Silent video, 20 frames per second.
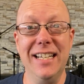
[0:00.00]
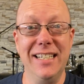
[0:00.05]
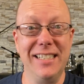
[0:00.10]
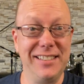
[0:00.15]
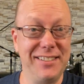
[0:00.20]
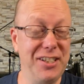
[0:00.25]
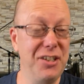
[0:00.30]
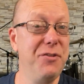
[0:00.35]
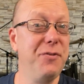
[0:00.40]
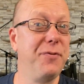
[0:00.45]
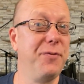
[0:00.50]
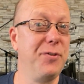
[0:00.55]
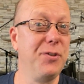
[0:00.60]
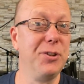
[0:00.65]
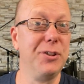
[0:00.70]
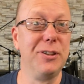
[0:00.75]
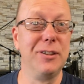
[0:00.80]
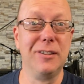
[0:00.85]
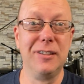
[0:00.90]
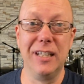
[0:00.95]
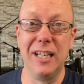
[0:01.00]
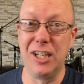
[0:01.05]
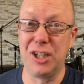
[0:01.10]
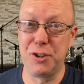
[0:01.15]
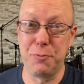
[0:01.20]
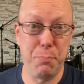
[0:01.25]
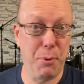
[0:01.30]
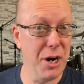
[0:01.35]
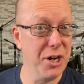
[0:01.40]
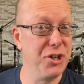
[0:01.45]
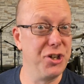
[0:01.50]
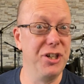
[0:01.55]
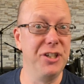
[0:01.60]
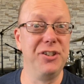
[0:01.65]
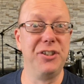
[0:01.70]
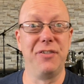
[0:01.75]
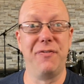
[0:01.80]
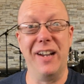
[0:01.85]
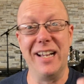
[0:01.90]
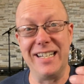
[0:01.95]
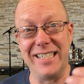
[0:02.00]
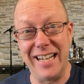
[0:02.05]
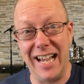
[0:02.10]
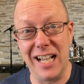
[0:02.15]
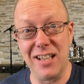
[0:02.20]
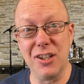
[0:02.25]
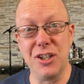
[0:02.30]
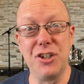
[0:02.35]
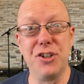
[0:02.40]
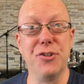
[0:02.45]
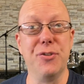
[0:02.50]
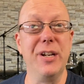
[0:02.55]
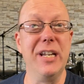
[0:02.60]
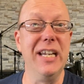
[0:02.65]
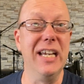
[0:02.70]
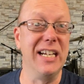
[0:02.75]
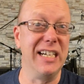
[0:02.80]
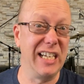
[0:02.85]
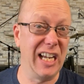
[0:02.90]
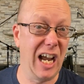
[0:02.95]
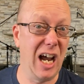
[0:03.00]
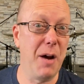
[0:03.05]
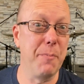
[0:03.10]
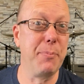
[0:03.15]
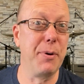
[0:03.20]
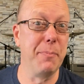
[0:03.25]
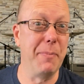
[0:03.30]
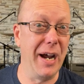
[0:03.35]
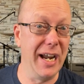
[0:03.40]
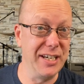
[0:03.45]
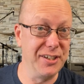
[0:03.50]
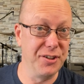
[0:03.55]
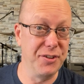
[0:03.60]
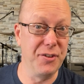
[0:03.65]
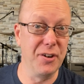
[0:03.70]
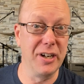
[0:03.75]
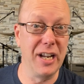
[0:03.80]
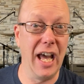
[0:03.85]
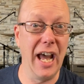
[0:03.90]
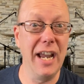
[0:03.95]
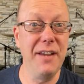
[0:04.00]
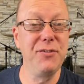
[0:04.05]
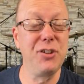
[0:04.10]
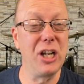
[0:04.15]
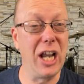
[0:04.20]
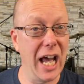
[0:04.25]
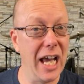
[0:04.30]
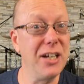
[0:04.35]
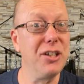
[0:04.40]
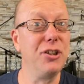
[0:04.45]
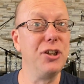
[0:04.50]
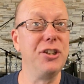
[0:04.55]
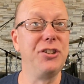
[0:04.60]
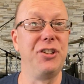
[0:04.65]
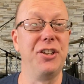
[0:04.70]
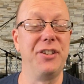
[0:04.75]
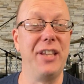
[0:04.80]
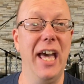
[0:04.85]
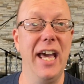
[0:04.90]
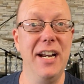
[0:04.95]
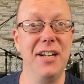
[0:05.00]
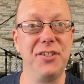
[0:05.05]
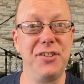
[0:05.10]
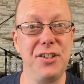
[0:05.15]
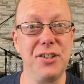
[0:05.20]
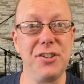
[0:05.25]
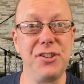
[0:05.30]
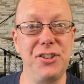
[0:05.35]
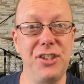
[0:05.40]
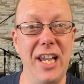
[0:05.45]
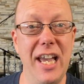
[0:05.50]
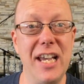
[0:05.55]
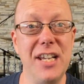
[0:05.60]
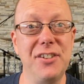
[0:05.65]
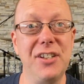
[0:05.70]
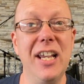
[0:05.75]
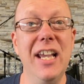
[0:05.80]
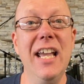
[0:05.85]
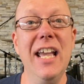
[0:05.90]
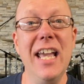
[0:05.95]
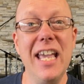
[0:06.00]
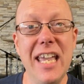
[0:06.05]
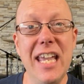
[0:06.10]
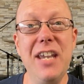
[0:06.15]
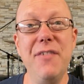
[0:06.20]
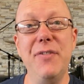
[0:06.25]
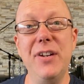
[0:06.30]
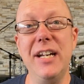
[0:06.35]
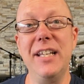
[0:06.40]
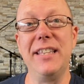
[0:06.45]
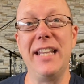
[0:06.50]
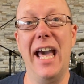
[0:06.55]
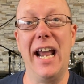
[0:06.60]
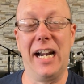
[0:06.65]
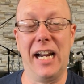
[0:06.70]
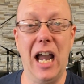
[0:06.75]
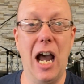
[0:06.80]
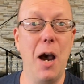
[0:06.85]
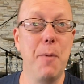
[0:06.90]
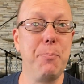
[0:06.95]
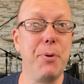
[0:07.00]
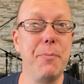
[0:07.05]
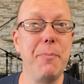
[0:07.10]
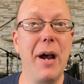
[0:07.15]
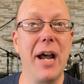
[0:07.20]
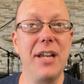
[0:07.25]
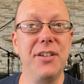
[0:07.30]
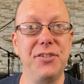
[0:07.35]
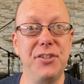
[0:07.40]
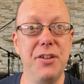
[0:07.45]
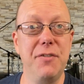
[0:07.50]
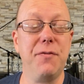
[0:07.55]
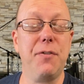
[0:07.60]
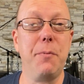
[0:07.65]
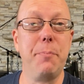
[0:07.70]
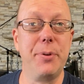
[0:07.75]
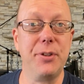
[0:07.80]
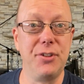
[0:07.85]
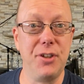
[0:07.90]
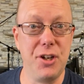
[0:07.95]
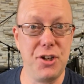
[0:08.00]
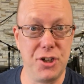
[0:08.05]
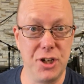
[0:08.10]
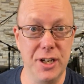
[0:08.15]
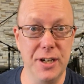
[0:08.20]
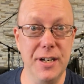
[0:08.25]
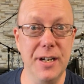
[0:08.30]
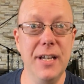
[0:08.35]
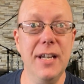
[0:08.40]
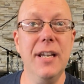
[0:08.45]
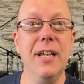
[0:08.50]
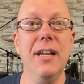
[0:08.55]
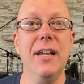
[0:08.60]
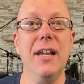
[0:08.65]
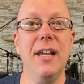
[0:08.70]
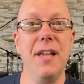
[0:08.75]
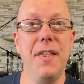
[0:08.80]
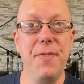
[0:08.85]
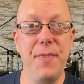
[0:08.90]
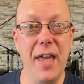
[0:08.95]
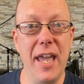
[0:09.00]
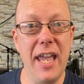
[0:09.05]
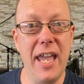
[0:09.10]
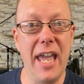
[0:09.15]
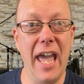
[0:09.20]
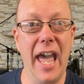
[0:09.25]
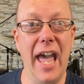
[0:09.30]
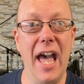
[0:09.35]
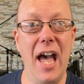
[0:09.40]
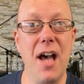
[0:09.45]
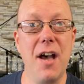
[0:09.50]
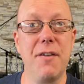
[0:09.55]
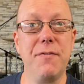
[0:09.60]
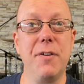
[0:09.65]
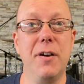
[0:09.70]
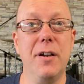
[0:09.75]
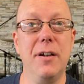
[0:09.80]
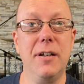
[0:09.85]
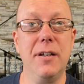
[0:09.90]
sinful expressions of idolatry and compromise in their lives. God looks at that and still says, even in that compromised, sinful position, they have